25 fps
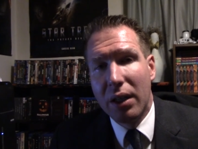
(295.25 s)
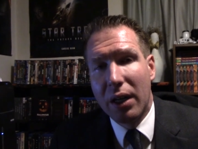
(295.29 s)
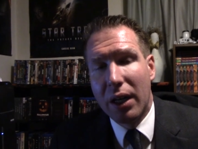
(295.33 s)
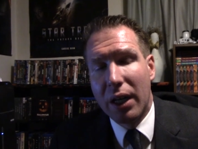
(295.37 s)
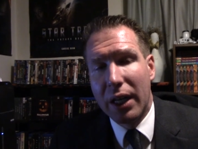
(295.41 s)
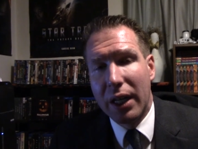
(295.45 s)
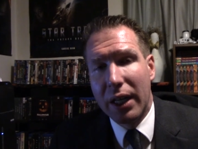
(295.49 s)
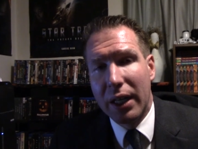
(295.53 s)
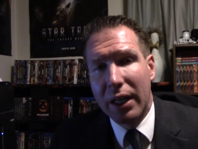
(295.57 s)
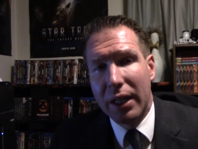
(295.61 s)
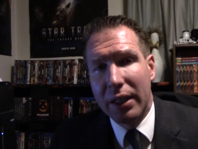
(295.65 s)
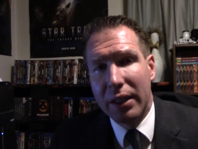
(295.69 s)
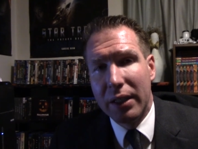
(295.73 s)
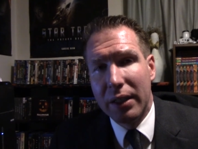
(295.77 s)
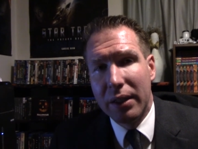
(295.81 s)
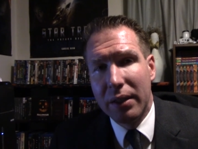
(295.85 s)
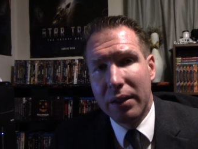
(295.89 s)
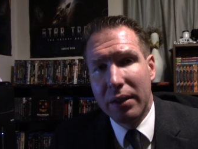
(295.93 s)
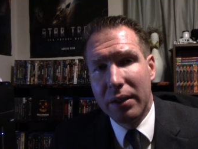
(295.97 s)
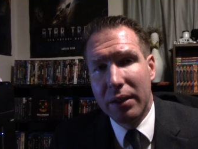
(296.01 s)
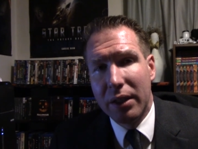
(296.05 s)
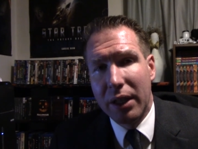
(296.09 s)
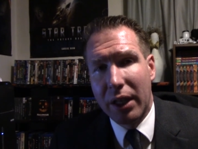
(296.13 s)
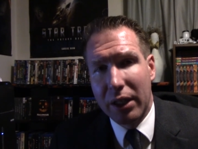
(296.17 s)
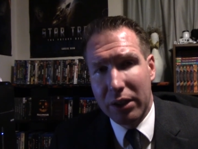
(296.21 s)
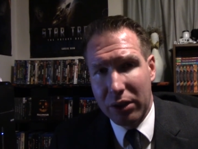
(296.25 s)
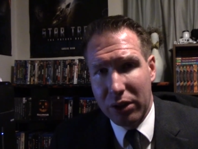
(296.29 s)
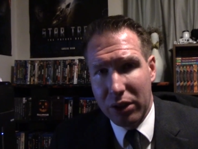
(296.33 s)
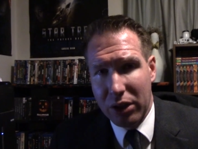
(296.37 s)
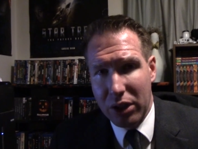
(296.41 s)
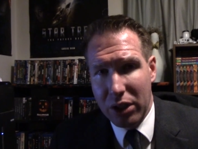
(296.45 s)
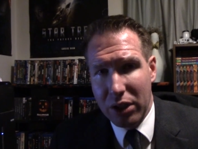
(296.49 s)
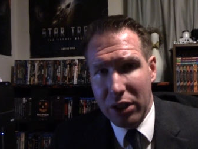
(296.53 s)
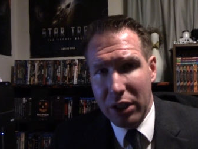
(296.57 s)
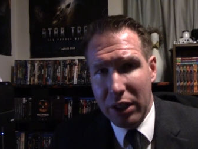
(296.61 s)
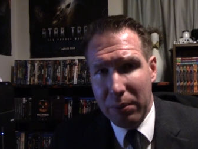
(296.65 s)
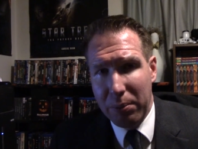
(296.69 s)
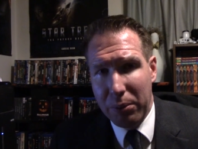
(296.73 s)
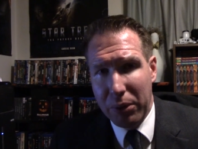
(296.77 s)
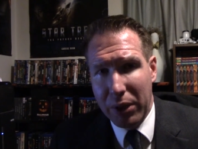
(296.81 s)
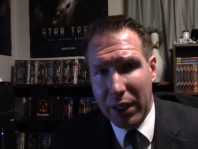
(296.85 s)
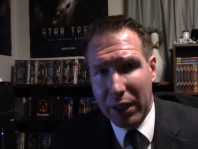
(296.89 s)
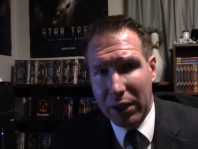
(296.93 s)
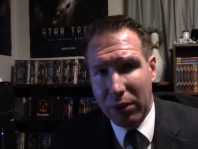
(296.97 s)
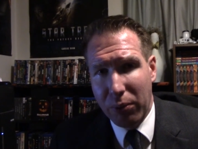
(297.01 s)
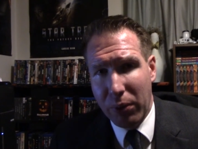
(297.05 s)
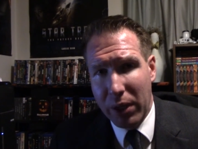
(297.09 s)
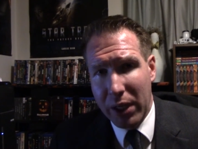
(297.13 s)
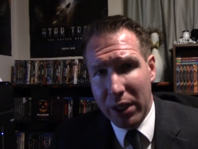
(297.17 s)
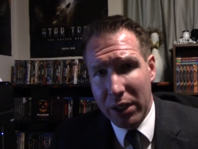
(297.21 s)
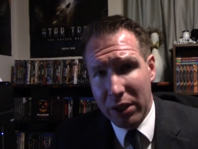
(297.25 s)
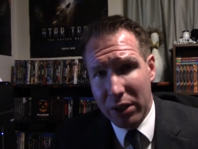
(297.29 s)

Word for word: on Doctor Sleep, you have to wait